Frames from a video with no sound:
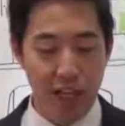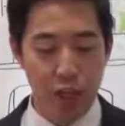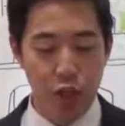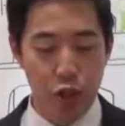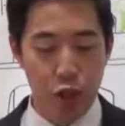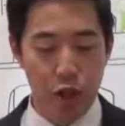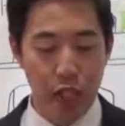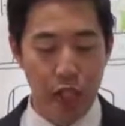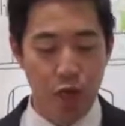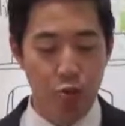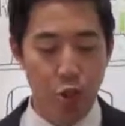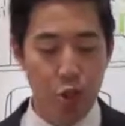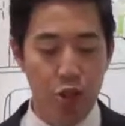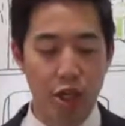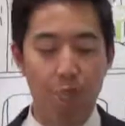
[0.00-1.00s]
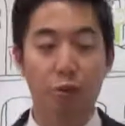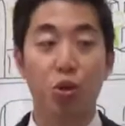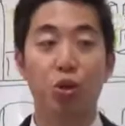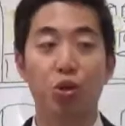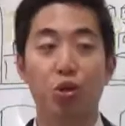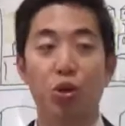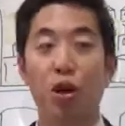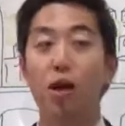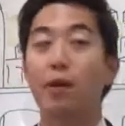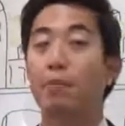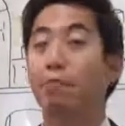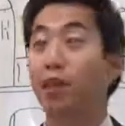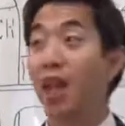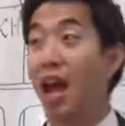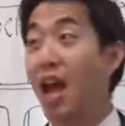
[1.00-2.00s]
and to drink and rose up to
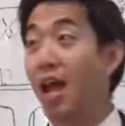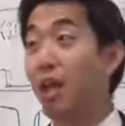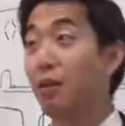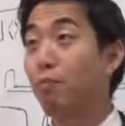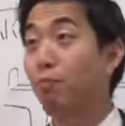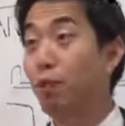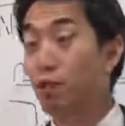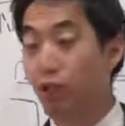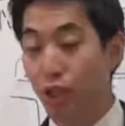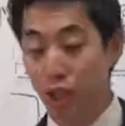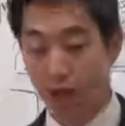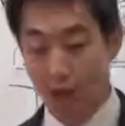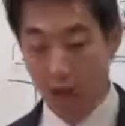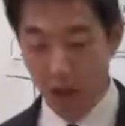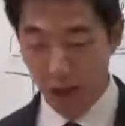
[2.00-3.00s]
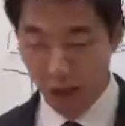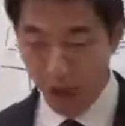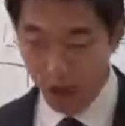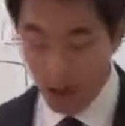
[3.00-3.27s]
play music.